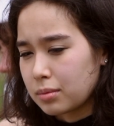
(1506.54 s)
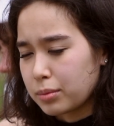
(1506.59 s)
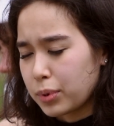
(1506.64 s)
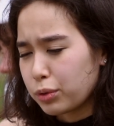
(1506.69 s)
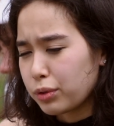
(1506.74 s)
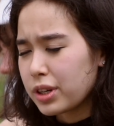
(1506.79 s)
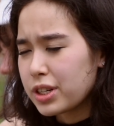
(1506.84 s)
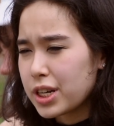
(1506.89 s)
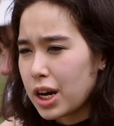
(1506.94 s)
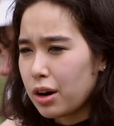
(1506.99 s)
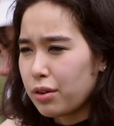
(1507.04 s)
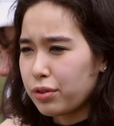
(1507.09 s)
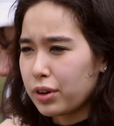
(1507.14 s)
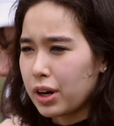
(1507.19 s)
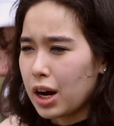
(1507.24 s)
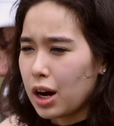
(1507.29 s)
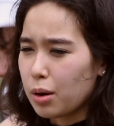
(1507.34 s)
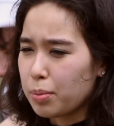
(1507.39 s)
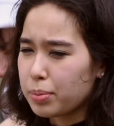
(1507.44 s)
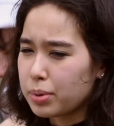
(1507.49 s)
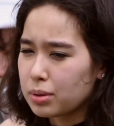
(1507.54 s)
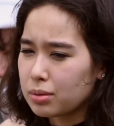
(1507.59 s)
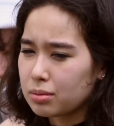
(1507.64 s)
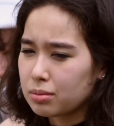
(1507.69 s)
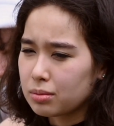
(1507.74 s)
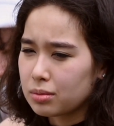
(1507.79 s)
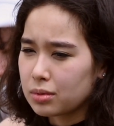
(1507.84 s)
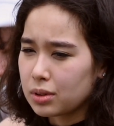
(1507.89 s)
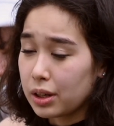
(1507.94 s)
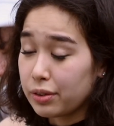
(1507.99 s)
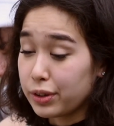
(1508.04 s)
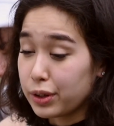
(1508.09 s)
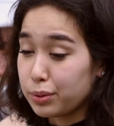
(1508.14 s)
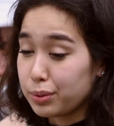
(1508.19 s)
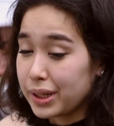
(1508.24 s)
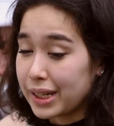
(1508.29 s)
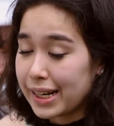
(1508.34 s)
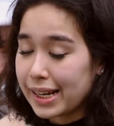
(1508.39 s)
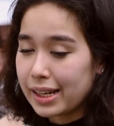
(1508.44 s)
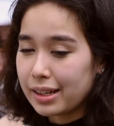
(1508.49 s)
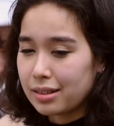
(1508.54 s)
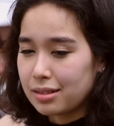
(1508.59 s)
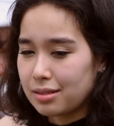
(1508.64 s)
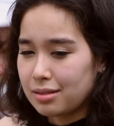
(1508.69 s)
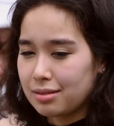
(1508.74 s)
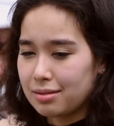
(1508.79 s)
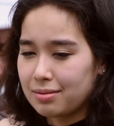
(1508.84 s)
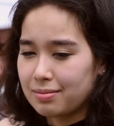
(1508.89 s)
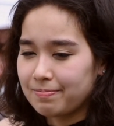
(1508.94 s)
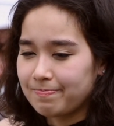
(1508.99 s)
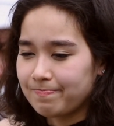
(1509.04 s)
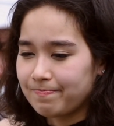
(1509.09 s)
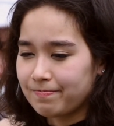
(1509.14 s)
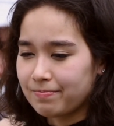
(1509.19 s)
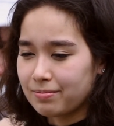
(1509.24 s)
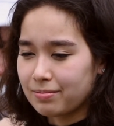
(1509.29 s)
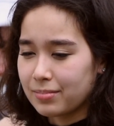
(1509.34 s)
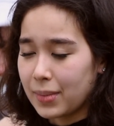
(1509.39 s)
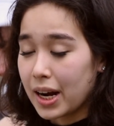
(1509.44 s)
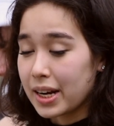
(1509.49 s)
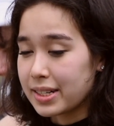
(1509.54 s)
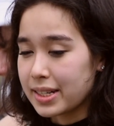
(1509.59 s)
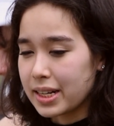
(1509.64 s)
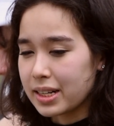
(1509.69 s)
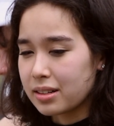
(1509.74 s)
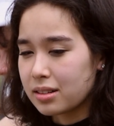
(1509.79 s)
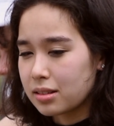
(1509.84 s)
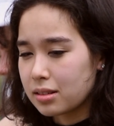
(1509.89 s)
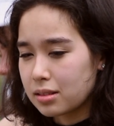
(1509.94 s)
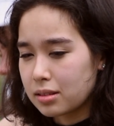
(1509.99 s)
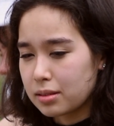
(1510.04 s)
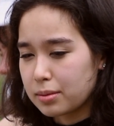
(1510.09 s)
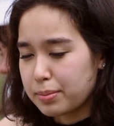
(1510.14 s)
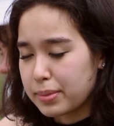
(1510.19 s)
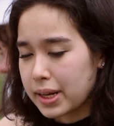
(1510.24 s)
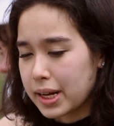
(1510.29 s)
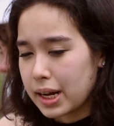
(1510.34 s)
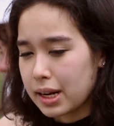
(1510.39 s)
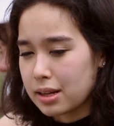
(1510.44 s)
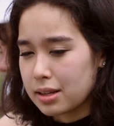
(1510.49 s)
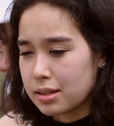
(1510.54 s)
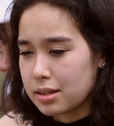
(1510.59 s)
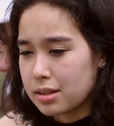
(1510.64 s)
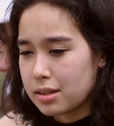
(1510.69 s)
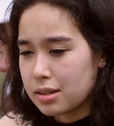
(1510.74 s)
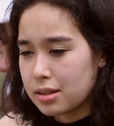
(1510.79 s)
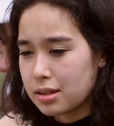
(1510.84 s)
But reach out for help if you need it. I did, because